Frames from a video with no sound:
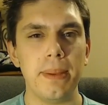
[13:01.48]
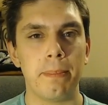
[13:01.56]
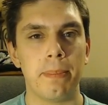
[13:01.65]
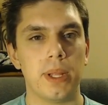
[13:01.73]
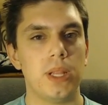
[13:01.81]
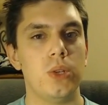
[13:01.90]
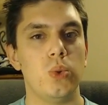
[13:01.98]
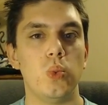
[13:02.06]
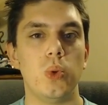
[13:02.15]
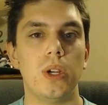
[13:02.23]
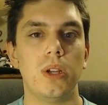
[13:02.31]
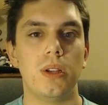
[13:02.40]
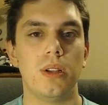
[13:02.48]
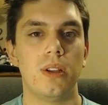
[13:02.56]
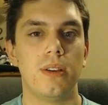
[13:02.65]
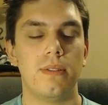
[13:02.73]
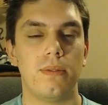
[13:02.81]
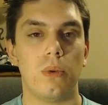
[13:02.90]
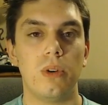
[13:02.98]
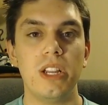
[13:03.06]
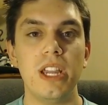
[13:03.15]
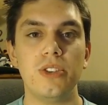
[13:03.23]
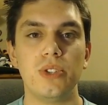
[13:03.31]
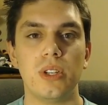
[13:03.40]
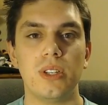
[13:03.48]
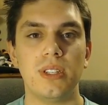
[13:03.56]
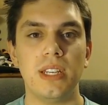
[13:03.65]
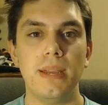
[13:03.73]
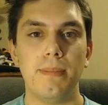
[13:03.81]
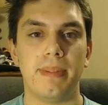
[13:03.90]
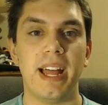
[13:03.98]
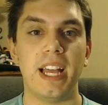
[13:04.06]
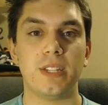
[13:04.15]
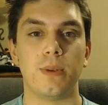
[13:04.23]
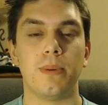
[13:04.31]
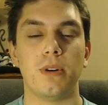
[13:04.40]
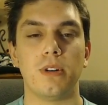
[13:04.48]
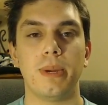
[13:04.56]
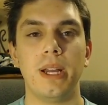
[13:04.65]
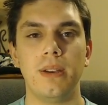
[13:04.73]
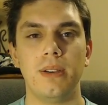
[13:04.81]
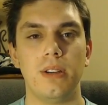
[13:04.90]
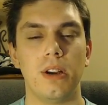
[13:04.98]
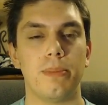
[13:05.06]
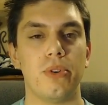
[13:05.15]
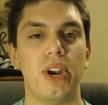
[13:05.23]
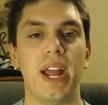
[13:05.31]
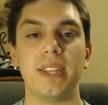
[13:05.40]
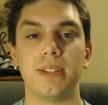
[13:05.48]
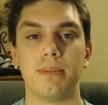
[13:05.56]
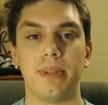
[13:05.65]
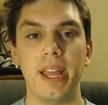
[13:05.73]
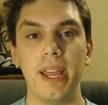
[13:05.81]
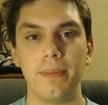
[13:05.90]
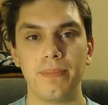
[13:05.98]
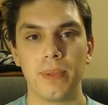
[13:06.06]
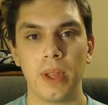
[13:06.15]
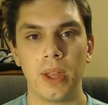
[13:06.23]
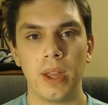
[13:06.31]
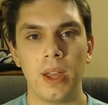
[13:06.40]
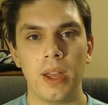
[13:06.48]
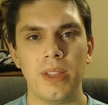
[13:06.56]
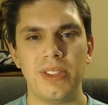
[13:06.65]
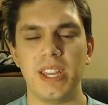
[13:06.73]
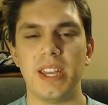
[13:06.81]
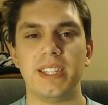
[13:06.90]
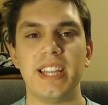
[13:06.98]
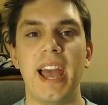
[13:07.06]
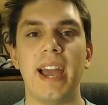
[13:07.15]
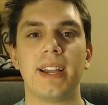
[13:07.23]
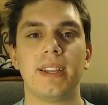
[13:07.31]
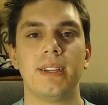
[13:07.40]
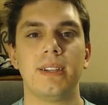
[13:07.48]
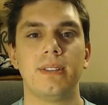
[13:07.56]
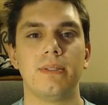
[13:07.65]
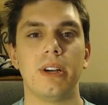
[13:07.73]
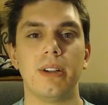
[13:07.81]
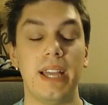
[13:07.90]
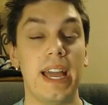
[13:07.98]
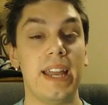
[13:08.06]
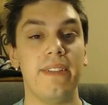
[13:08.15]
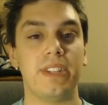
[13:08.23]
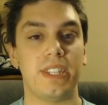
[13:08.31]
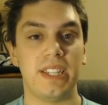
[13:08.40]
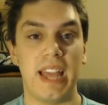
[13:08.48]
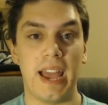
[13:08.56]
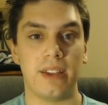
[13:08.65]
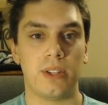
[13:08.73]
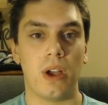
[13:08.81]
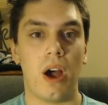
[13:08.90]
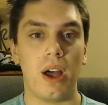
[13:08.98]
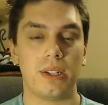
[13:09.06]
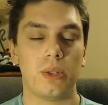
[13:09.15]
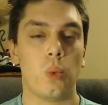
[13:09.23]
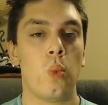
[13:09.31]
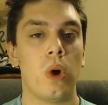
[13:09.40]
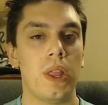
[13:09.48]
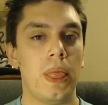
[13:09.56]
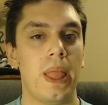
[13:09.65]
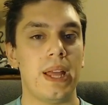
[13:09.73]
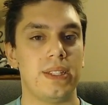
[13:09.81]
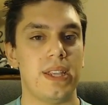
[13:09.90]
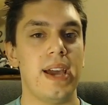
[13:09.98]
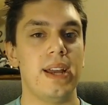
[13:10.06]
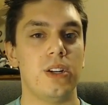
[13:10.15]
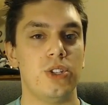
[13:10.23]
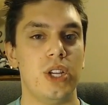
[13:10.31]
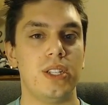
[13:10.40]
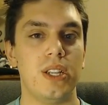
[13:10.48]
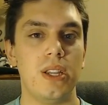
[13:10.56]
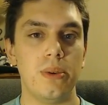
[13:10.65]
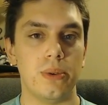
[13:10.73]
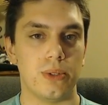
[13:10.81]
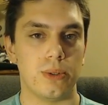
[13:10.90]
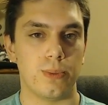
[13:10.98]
Balloon. For each Team Plasma Pokemon your opponent has in play, the attack, any of its attacks cost 1 less energy to use.